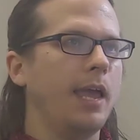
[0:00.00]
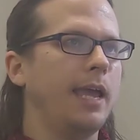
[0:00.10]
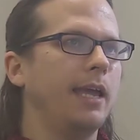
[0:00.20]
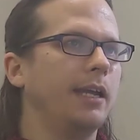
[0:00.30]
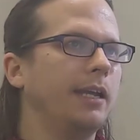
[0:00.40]

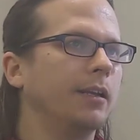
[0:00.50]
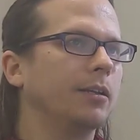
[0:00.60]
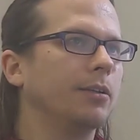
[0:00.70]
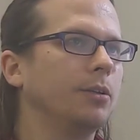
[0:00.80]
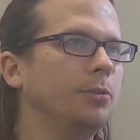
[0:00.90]
And in
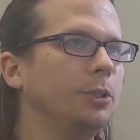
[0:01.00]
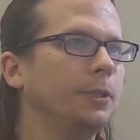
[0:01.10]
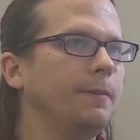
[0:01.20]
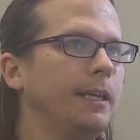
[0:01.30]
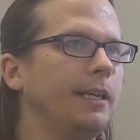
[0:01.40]

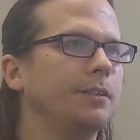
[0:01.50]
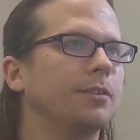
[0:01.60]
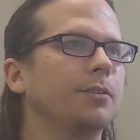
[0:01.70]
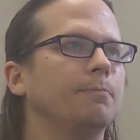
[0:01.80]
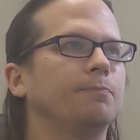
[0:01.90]
conclusion,
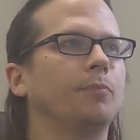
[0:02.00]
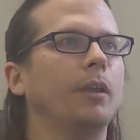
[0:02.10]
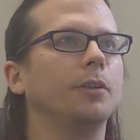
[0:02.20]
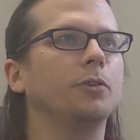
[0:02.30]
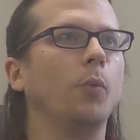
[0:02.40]
it's
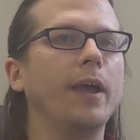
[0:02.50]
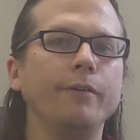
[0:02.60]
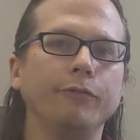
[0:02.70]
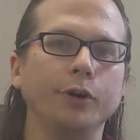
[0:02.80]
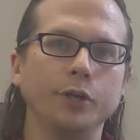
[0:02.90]
it's a
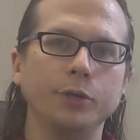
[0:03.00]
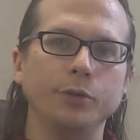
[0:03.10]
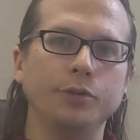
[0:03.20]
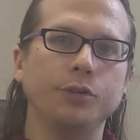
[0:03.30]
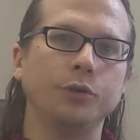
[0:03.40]
way for
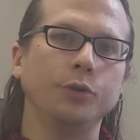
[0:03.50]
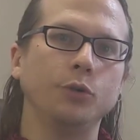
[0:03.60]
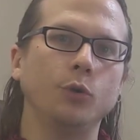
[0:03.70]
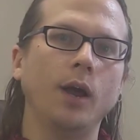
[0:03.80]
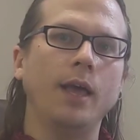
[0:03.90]
you
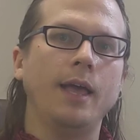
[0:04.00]
to